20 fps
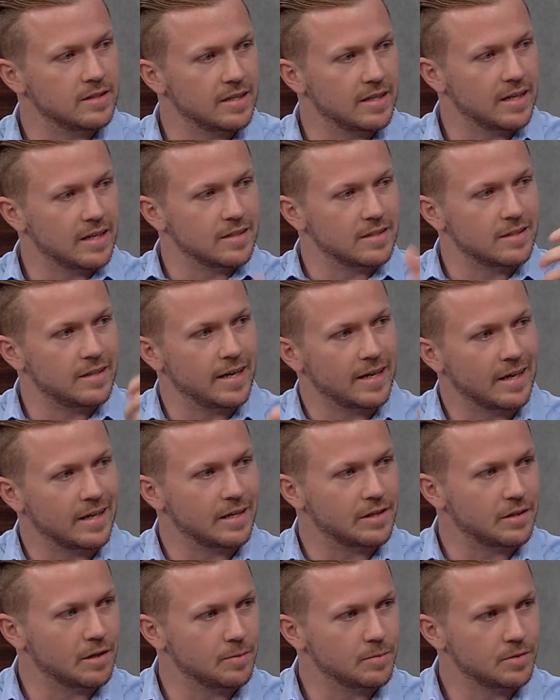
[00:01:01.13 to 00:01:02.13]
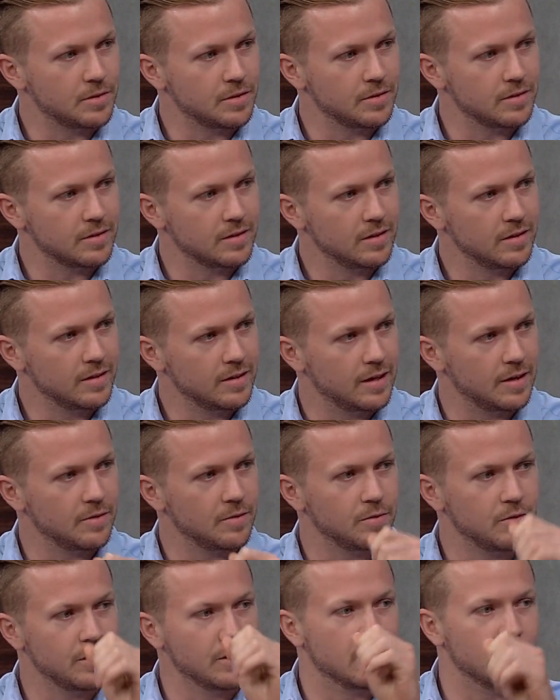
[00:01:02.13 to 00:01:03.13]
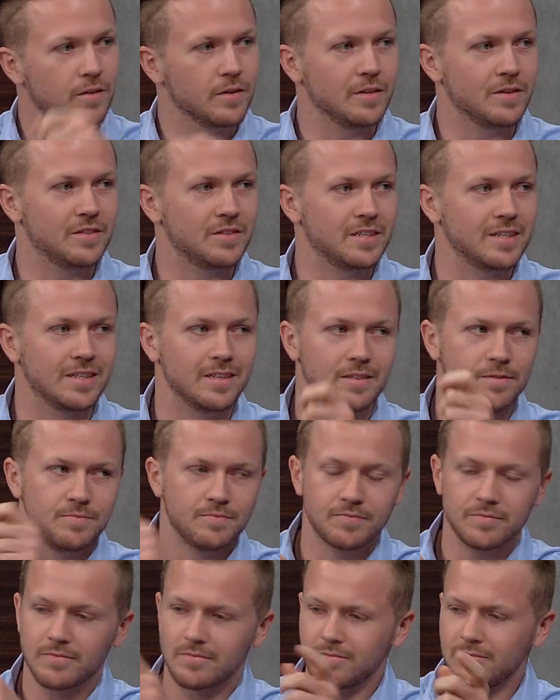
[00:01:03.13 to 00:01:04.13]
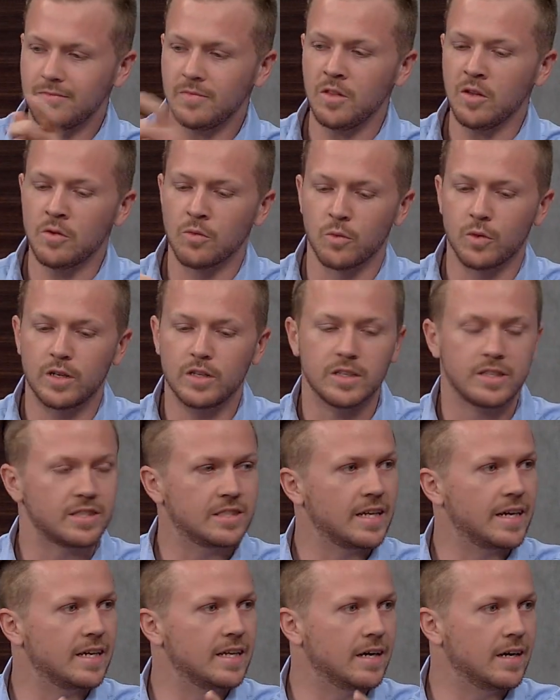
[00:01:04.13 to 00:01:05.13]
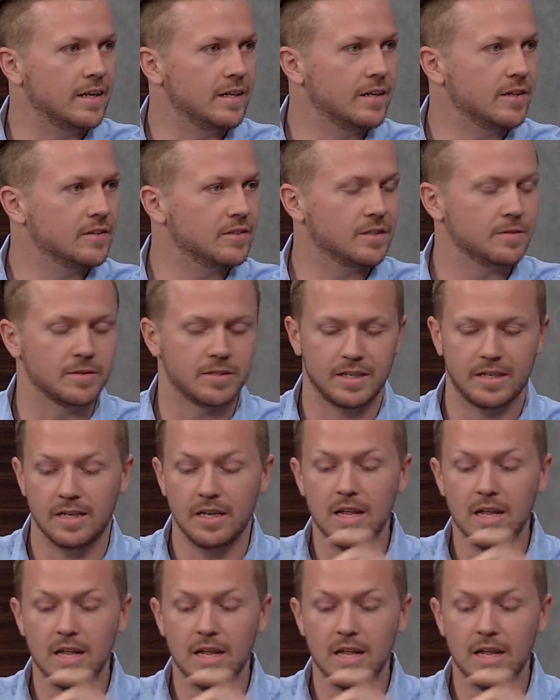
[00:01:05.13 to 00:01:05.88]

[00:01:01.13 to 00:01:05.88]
that I'd take out of dumpsters that, you know, you'd see real estate on it or something like that.